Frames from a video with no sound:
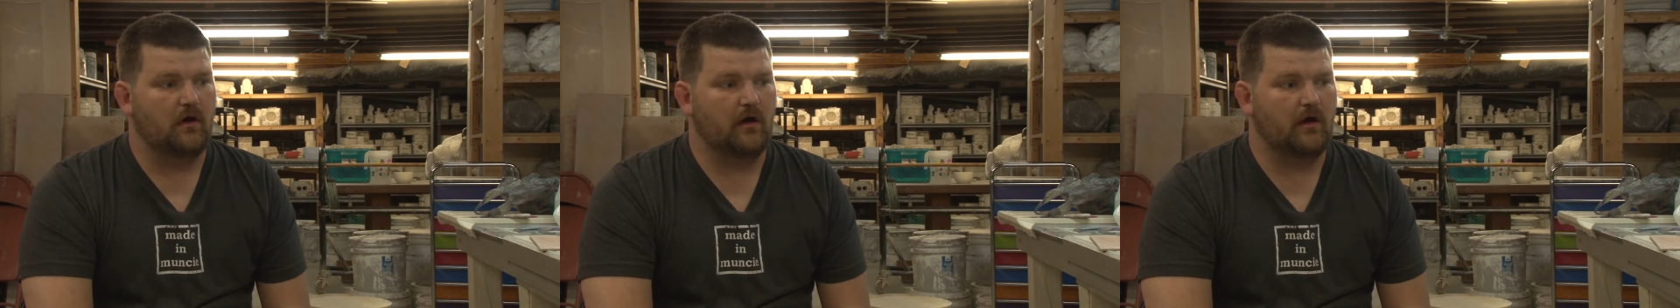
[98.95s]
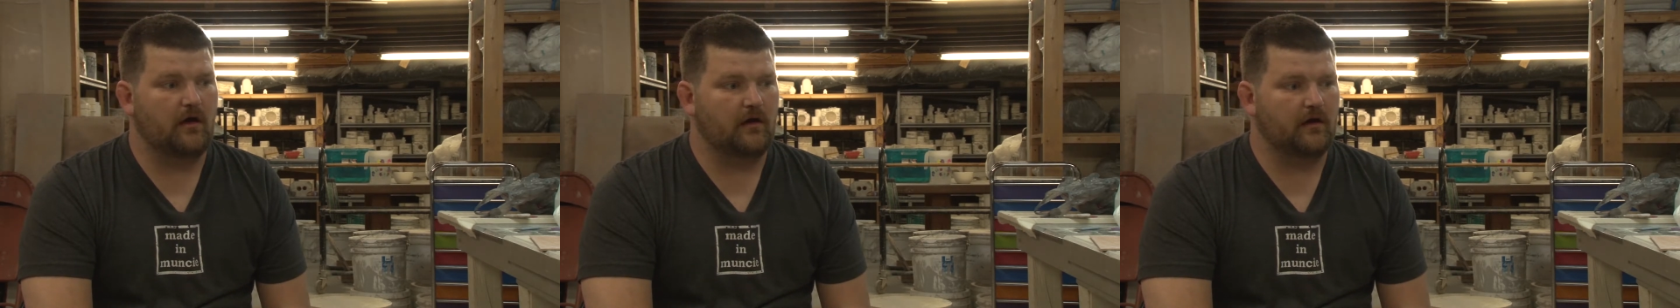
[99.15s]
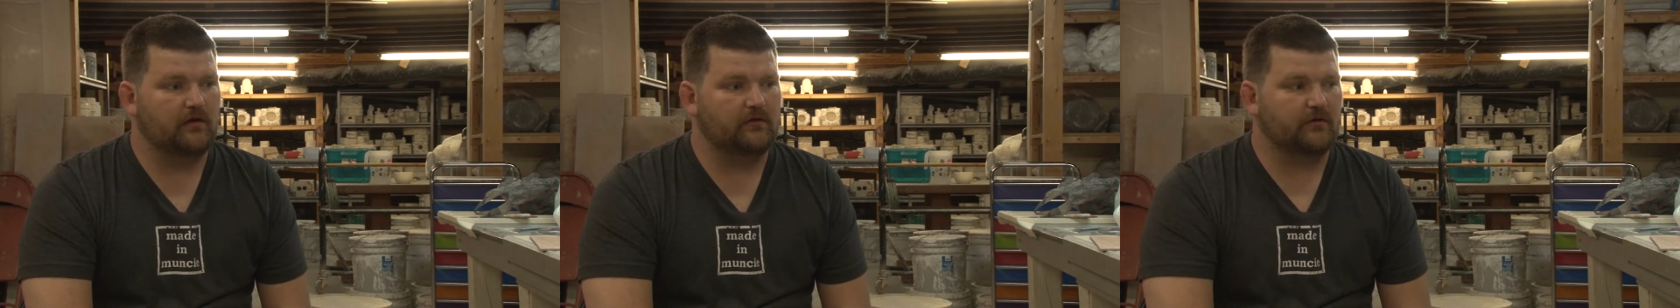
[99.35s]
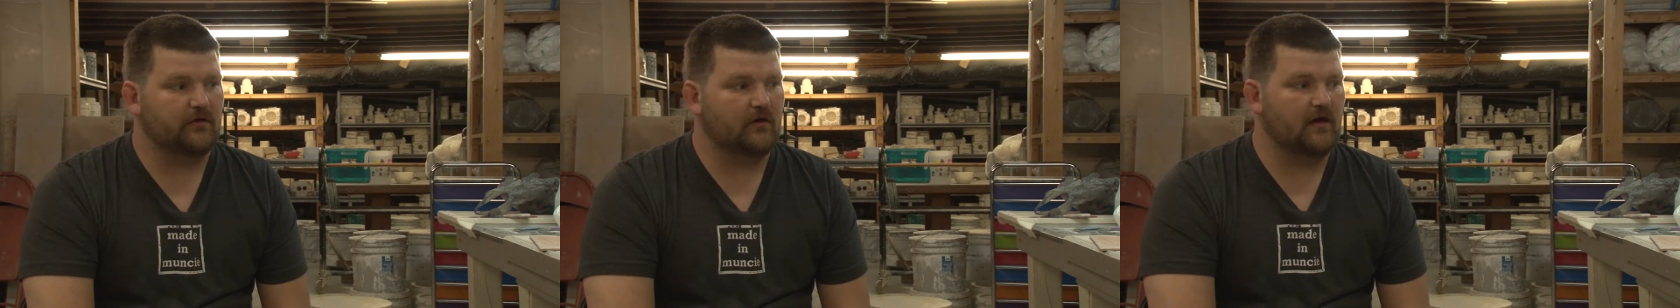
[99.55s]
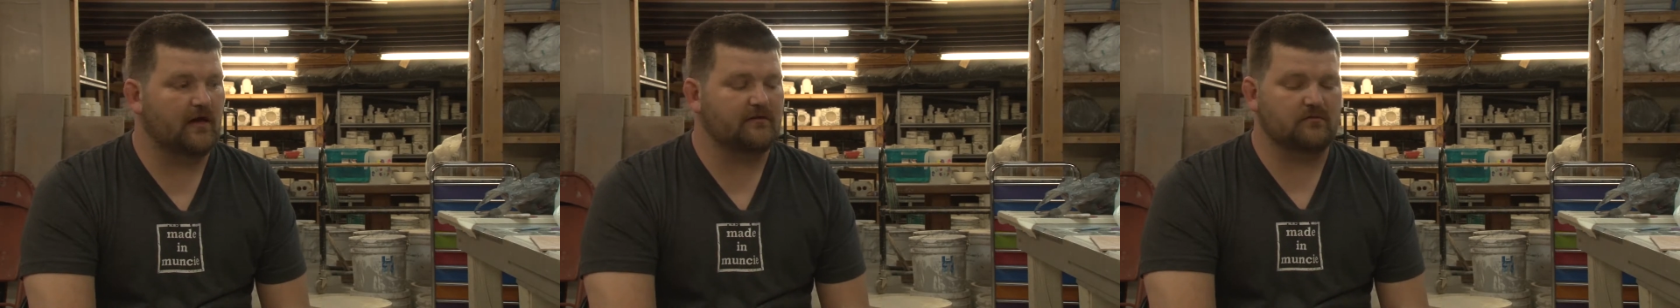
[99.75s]
and I took a
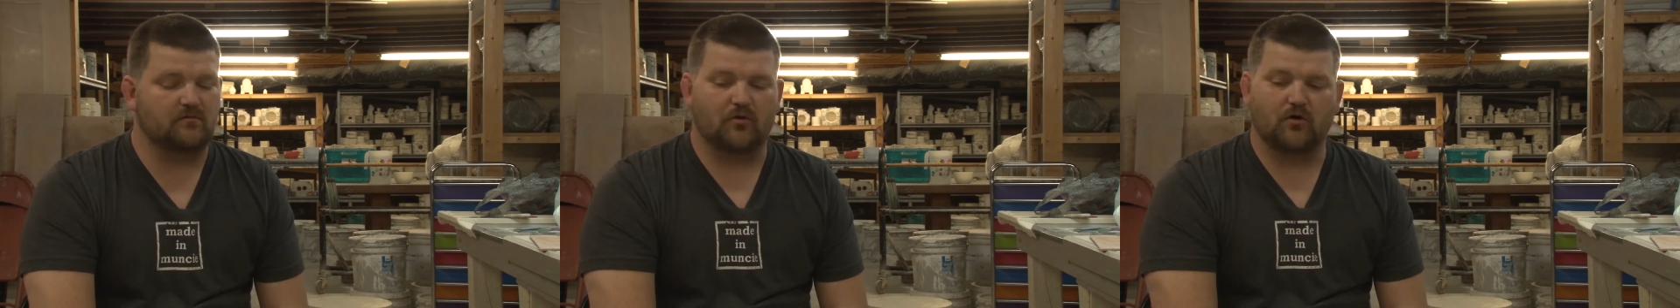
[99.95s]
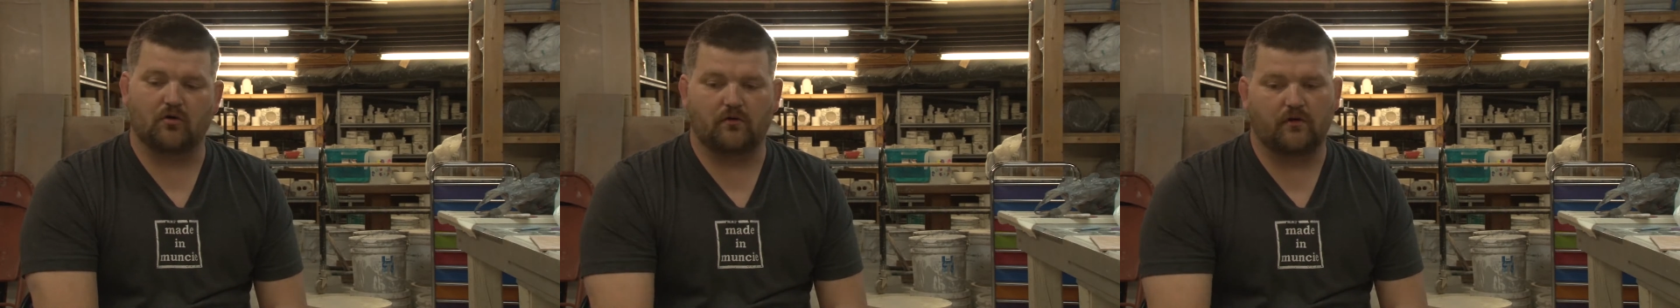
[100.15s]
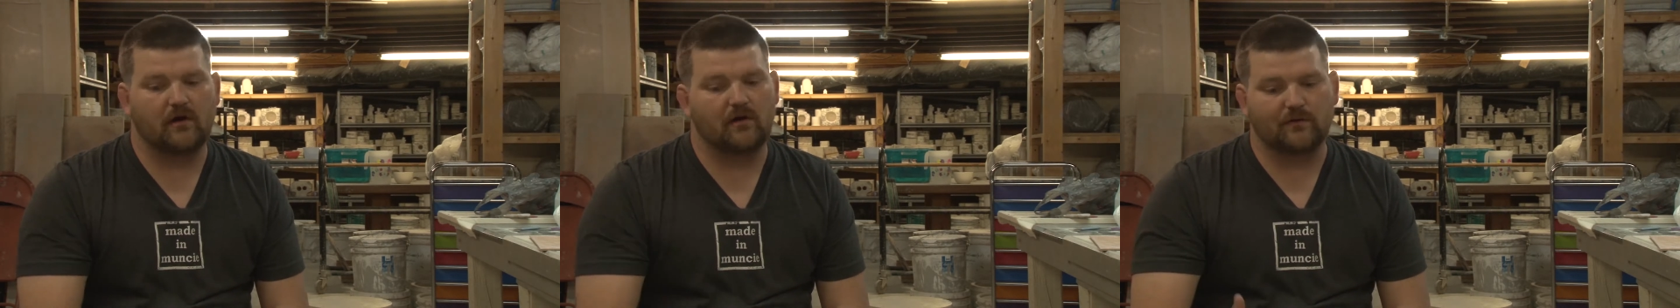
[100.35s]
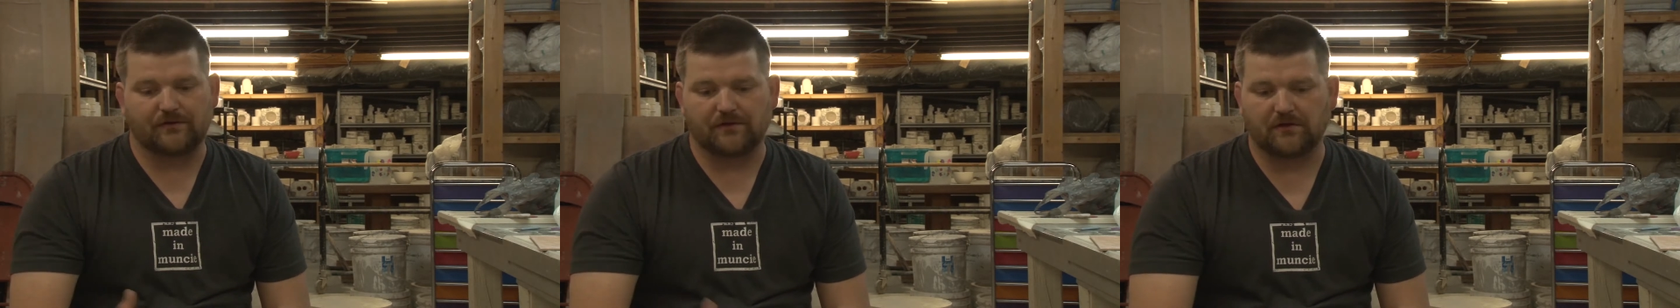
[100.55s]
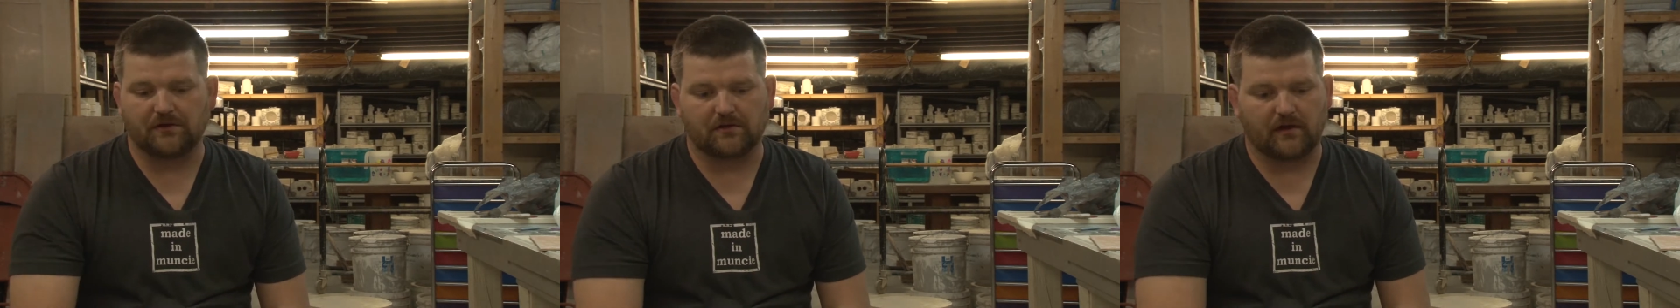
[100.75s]
class from her, and then I was
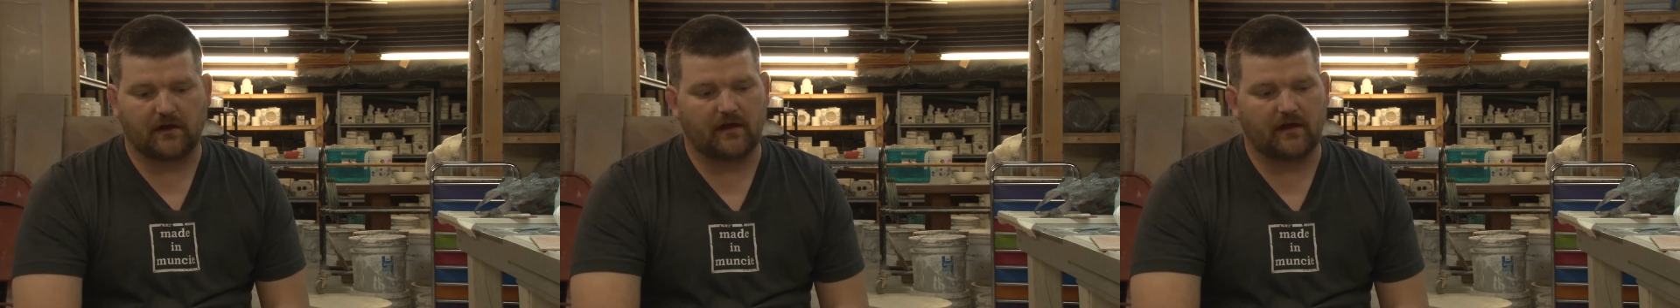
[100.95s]
hooked.